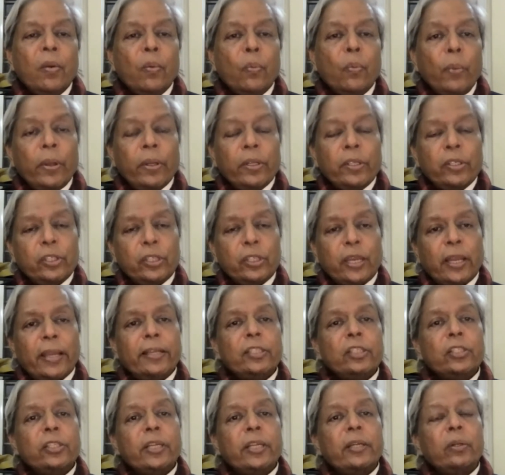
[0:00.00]
When
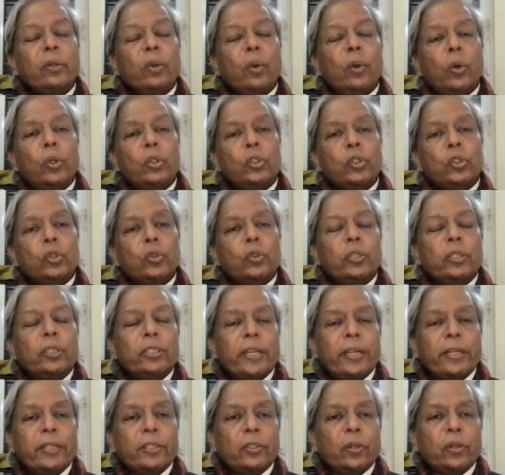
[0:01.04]
science then goes to the
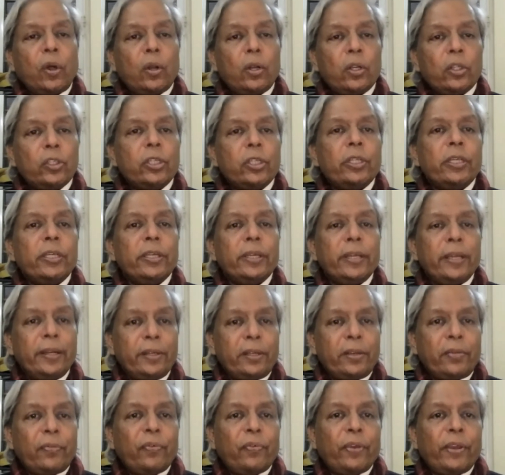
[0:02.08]
technology
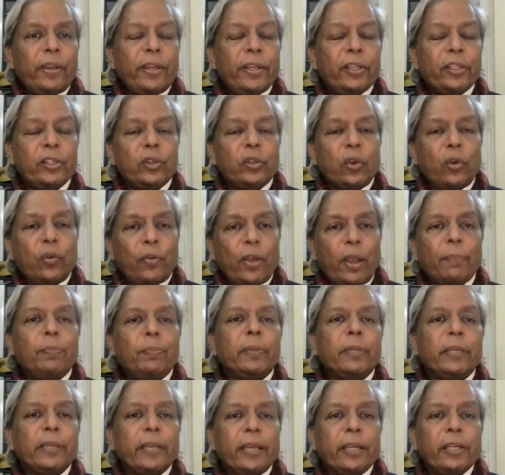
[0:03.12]
interface of
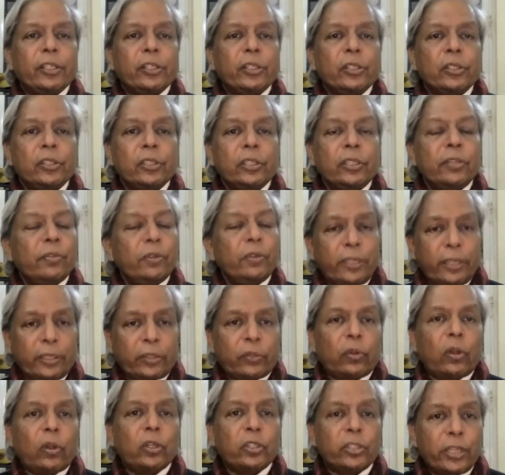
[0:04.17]
applications, even
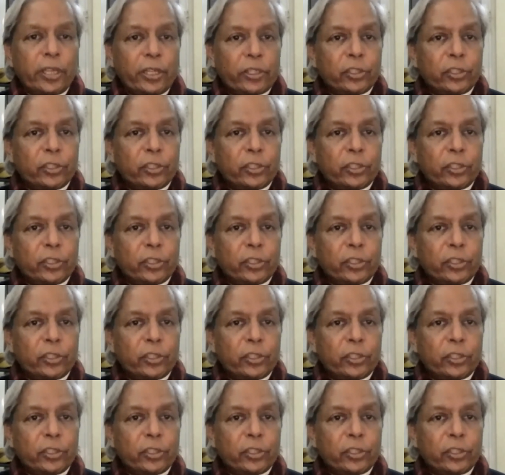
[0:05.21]
technology